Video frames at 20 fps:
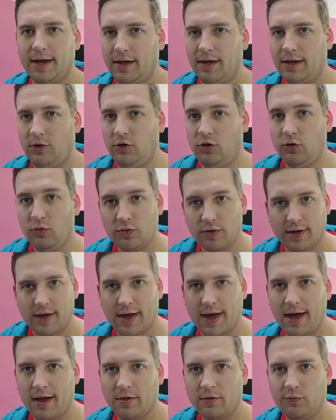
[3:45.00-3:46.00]
Using
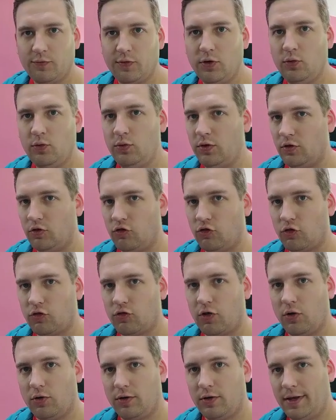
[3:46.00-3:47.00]
cask view, you can
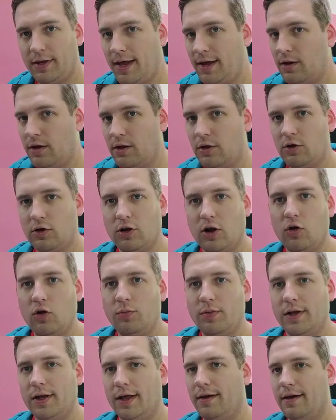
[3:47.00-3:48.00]
just go to data,
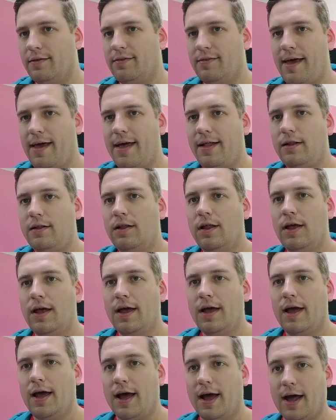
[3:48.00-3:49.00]
global, Excel,
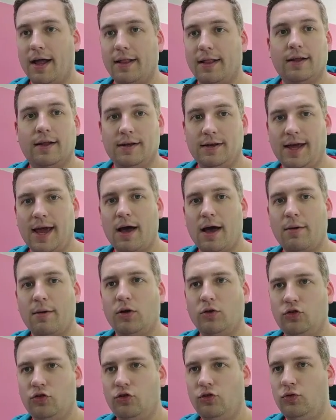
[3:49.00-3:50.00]
and the
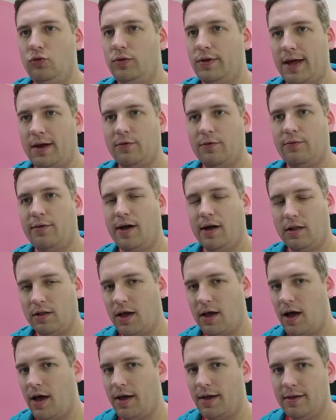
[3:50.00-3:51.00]
Diablo 2 data file
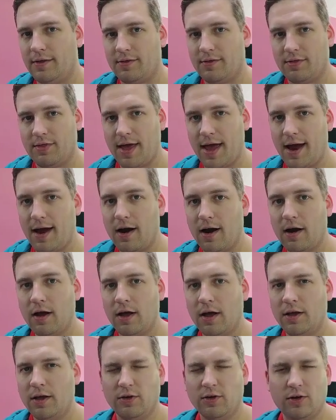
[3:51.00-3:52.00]
guide is there.
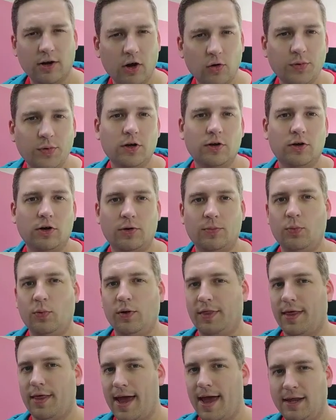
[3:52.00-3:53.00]
You can open it up
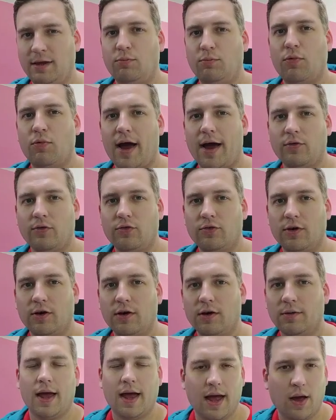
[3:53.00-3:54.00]
with any browser.
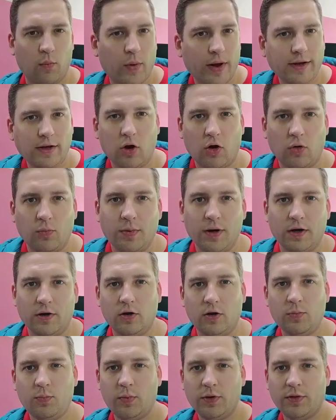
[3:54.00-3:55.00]
And when you open it
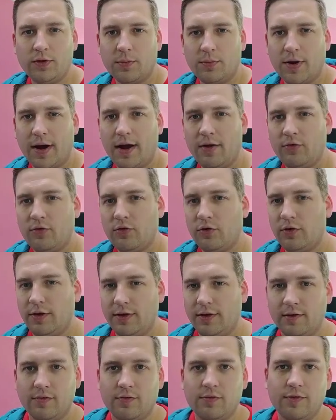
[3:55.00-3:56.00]
up with your browser,
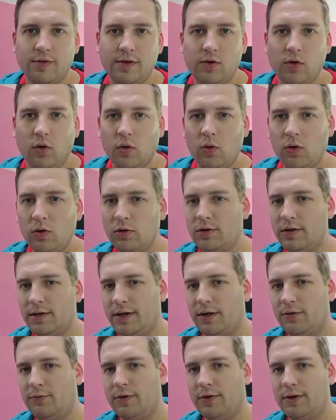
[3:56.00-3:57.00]
you can see all the
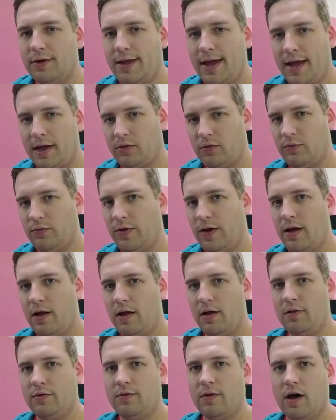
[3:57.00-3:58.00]
different text
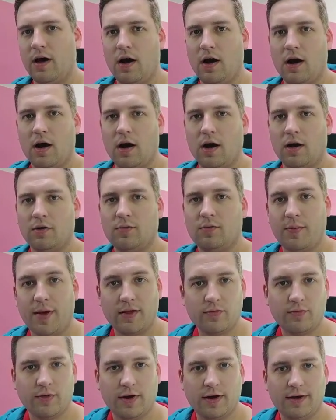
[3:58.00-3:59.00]
files are
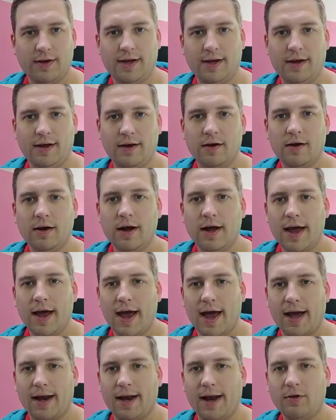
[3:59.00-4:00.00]
specified here,
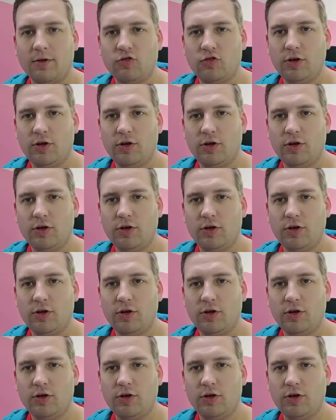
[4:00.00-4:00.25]
and it actually